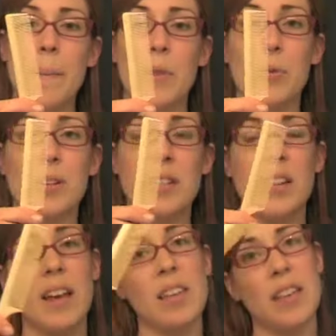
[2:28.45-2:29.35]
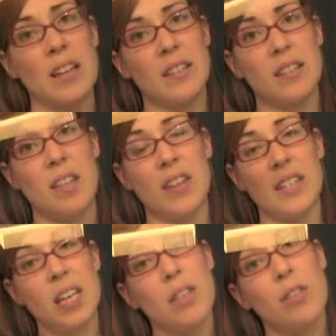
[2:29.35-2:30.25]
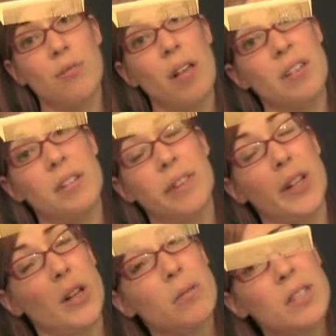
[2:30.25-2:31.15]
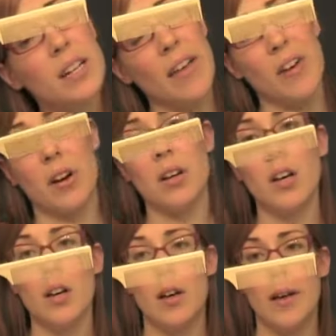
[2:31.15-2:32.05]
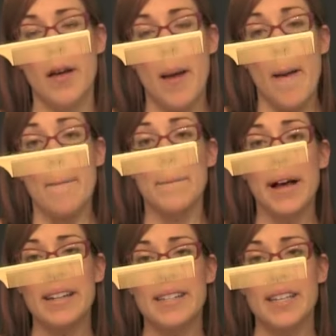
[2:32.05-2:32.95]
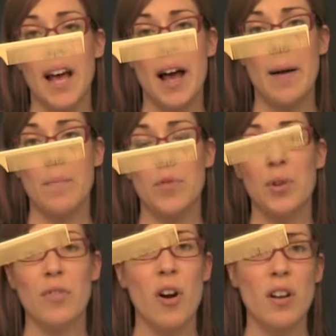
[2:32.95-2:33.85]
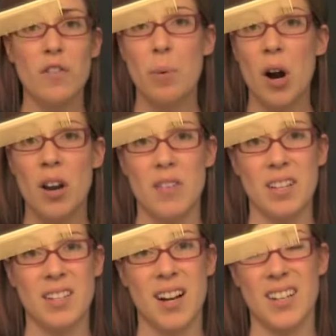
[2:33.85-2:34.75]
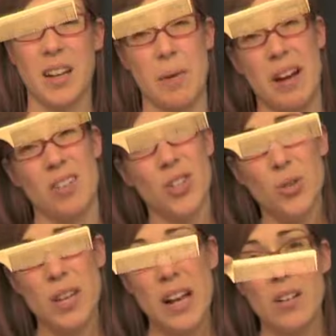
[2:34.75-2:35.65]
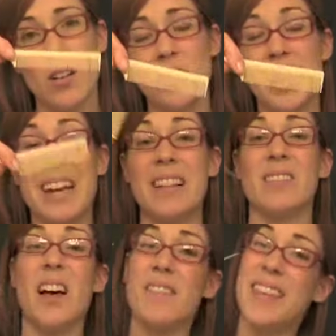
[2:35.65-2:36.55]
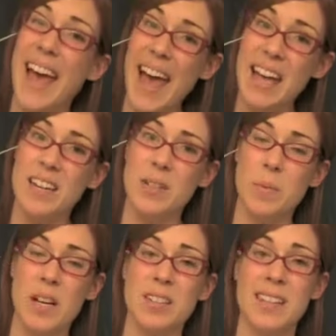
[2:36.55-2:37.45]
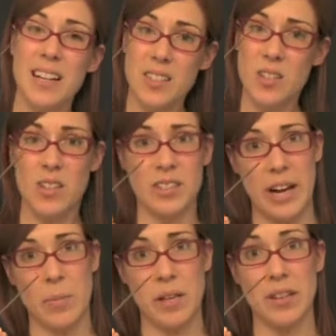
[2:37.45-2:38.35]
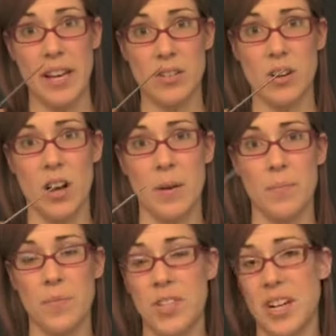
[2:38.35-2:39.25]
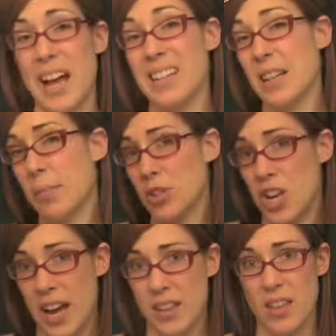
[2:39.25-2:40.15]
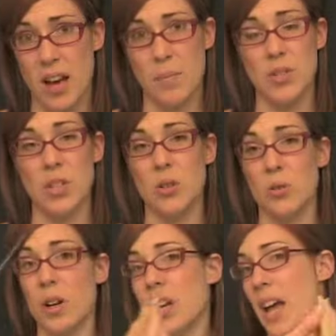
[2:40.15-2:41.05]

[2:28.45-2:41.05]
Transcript: But the reason I like this is that the teeth are relatively close together, but they're far enough apart that it's not going to get my hair too tangled, and I love the end because that's going to allow me later on to kind of double check the updo